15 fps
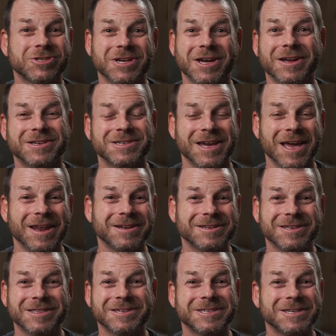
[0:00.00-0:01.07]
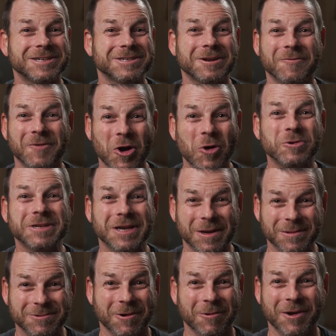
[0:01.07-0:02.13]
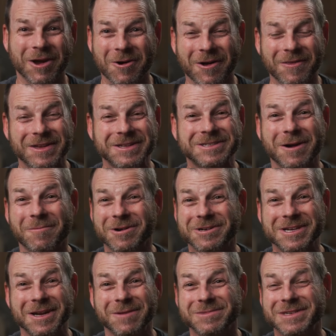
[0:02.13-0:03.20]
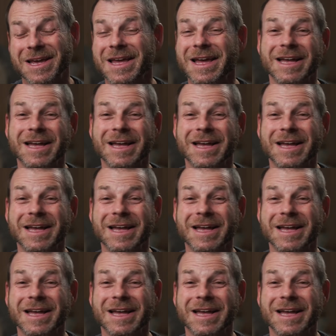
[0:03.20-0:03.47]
to get into the season of Go teams, where we go on these summer teams.